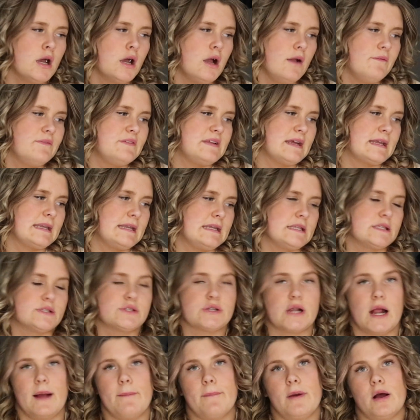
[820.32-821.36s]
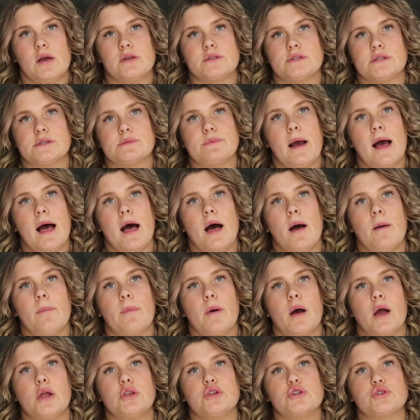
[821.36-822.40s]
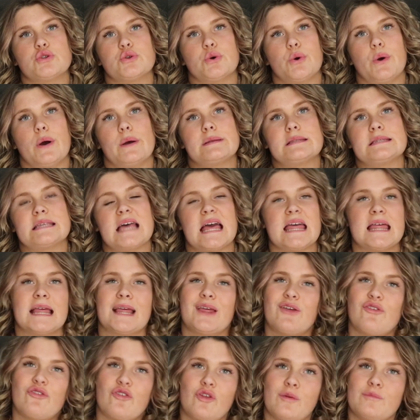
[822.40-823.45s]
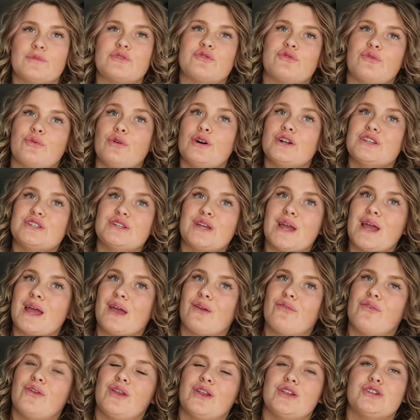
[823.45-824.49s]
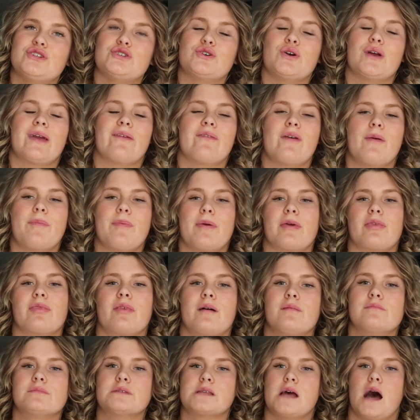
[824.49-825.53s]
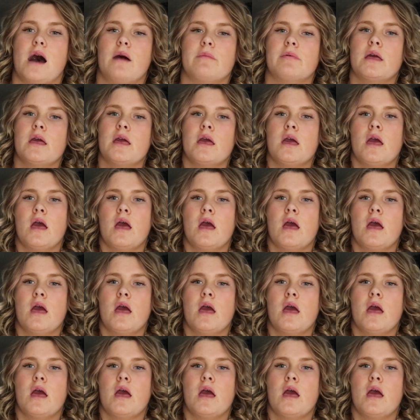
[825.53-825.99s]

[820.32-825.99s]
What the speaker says: hopefully take an Instagram post as well. But I just thought I would say thank you so much for watching. If you did enjoy, give it a big thumbs up.